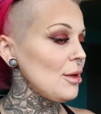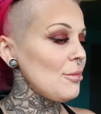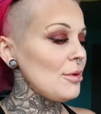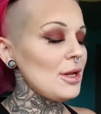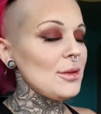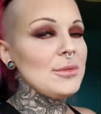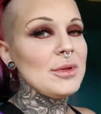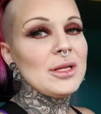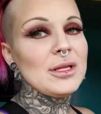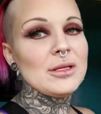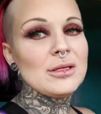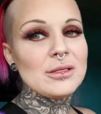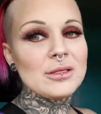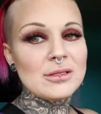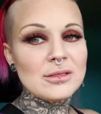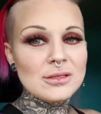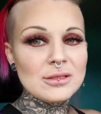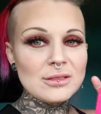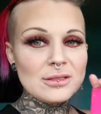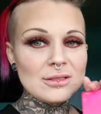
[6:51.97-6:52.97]
But I mean,
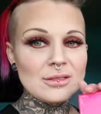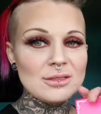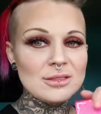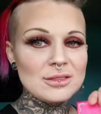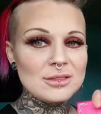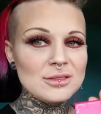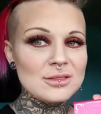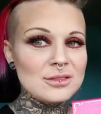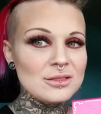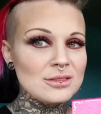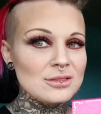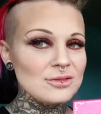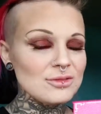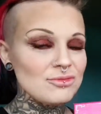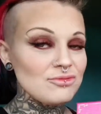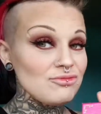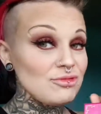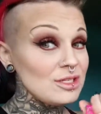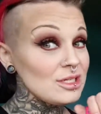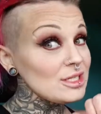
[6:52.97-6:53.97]

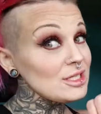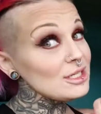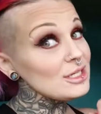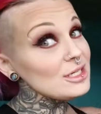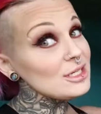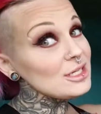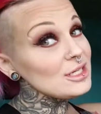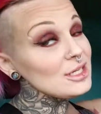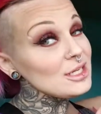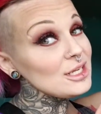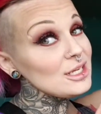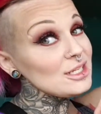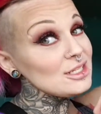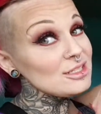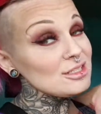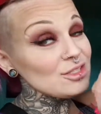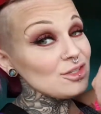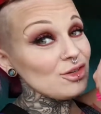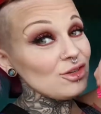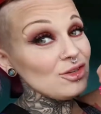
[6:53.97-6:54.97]
it's really
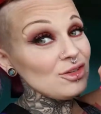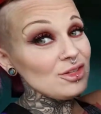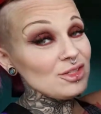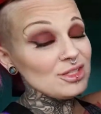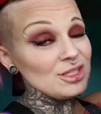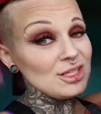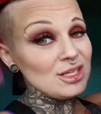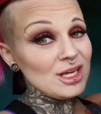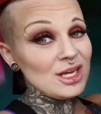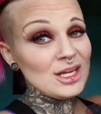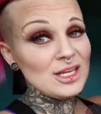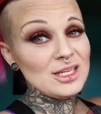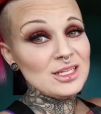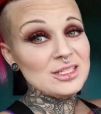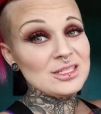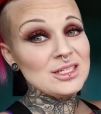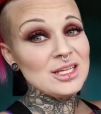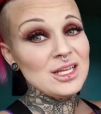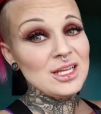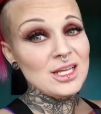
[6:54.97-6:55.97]
nice. The colours are
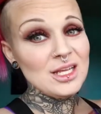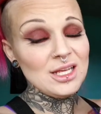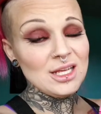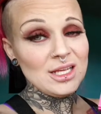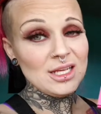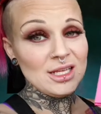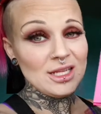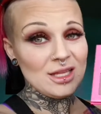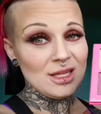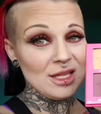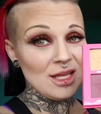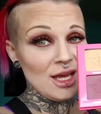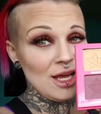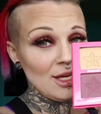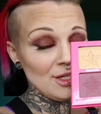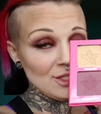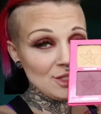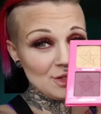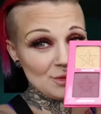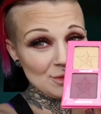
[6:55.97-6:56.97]
nice. The
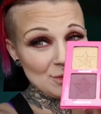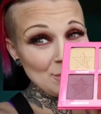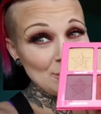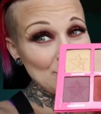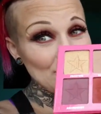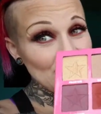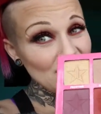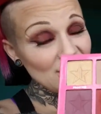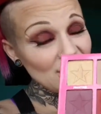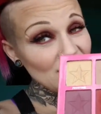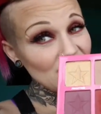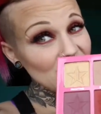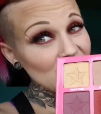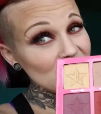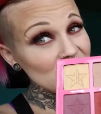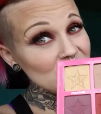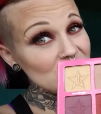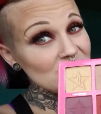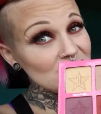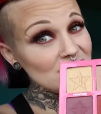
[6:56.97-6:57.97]
eyeshadows are
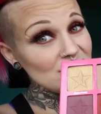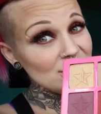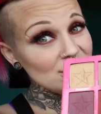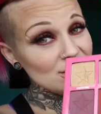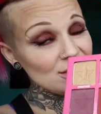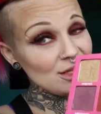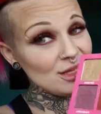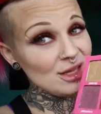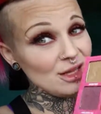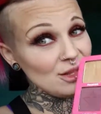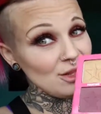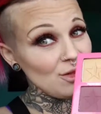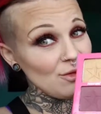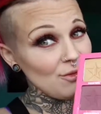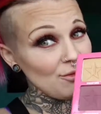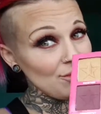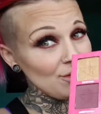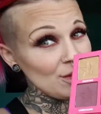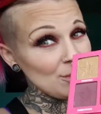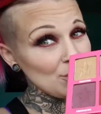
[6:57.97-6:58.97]
big. Get a
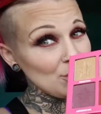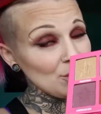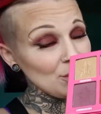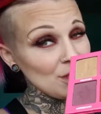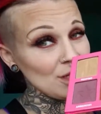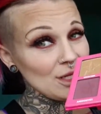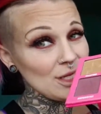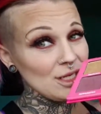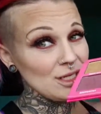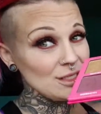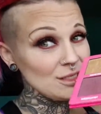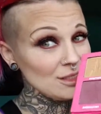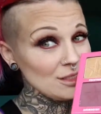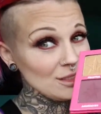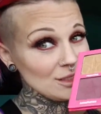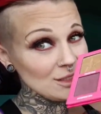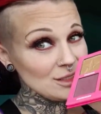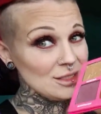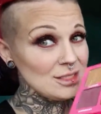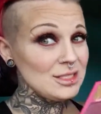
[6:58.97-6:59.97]
lot for your money.
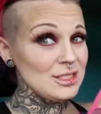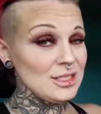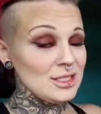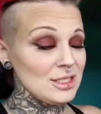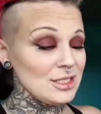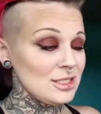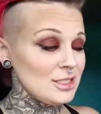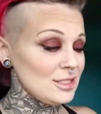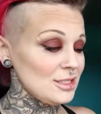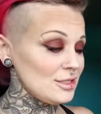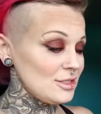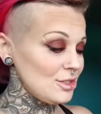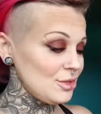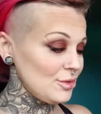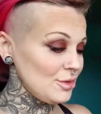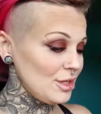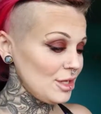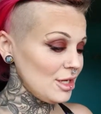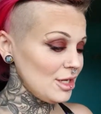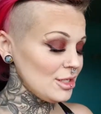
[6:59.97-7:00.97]
So
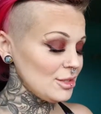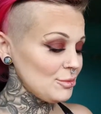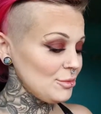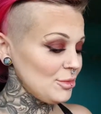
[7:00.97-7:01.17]
yeah,